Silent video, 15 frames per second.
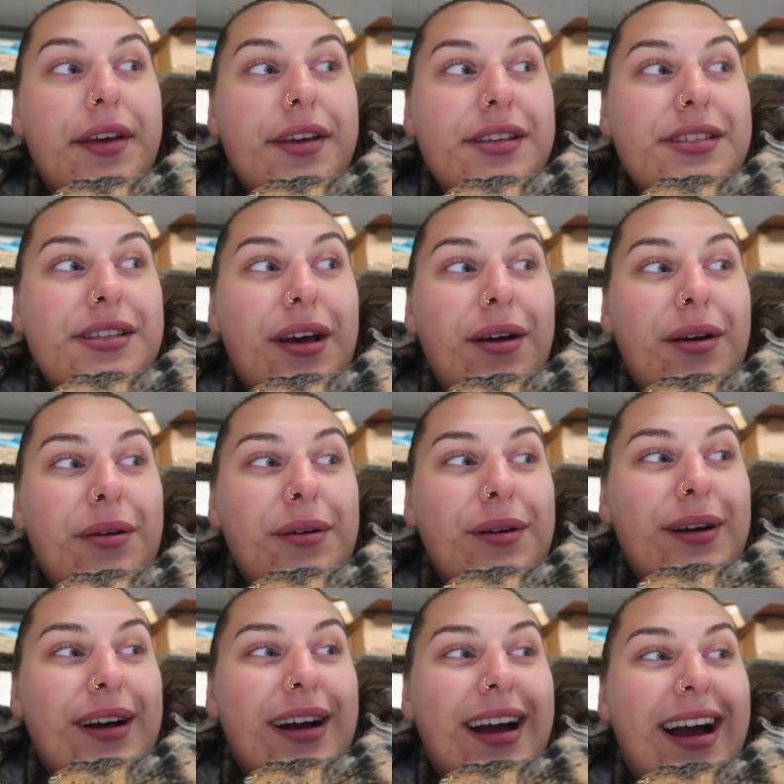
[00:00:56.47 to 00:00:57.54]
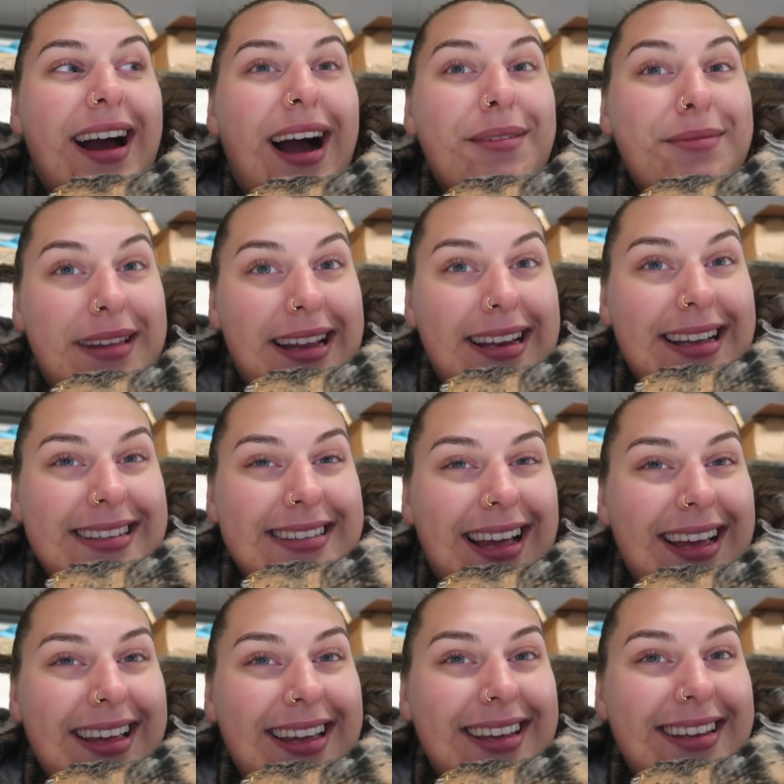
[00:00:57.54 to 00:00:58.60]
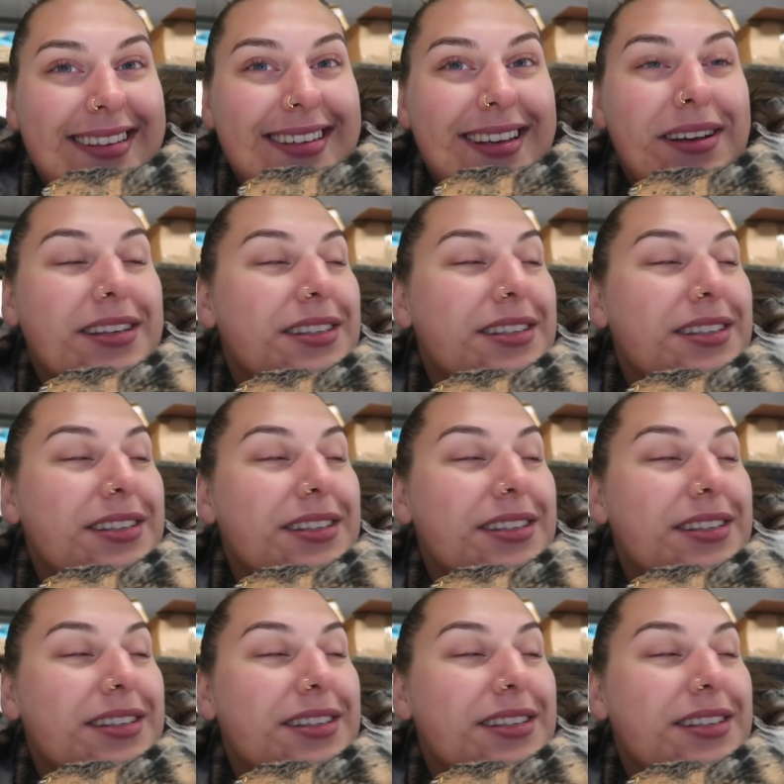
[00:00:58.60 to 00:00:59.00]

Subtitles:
So I'm dead excited.